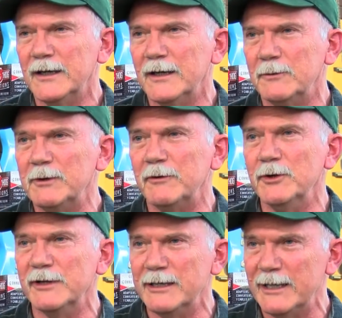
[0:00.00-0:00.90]
we were
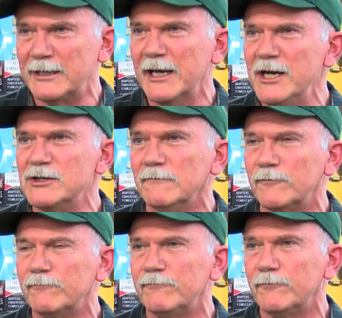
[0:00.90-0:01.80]
doing a dedication
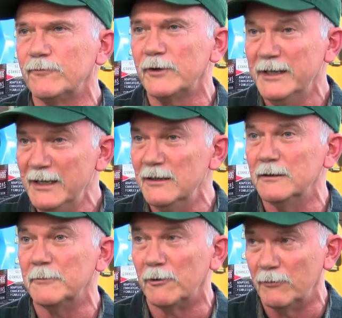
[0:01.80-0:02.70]
for
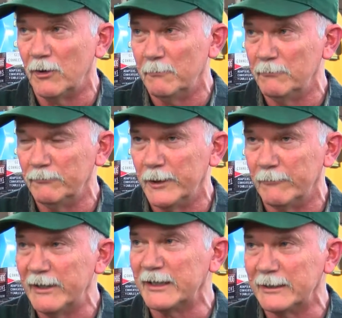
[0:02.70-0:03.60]
him, or
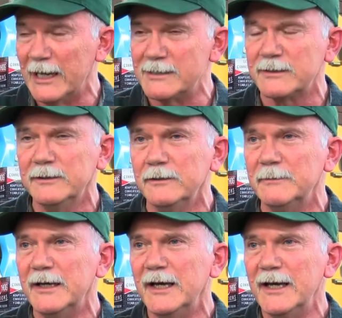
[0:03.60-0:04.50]
recognizing
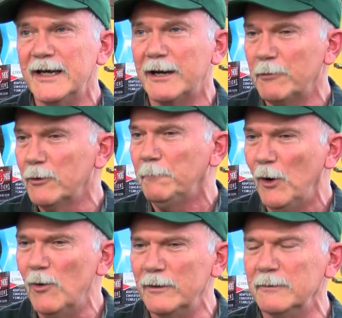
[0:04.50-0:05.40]
him. And I wrote a
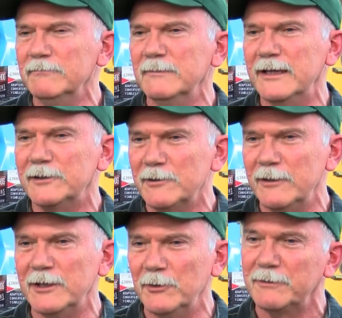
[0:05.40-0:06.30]
poem, and it
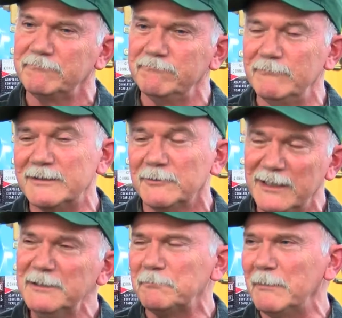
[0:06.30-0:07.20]
turned into I said,
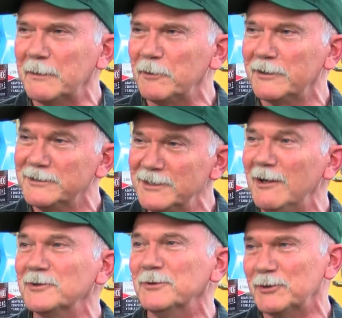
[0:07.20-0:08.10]
well, that'd make a pretty good
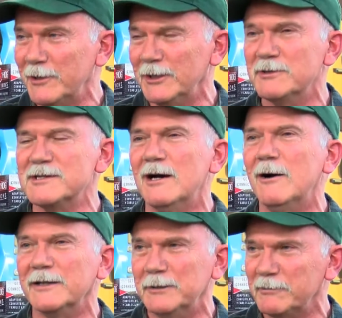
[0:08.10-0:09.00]
song. So it turned into a
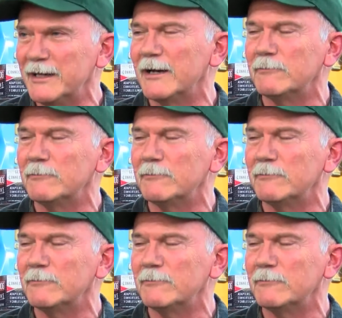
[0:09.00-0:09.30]
song, and then we got it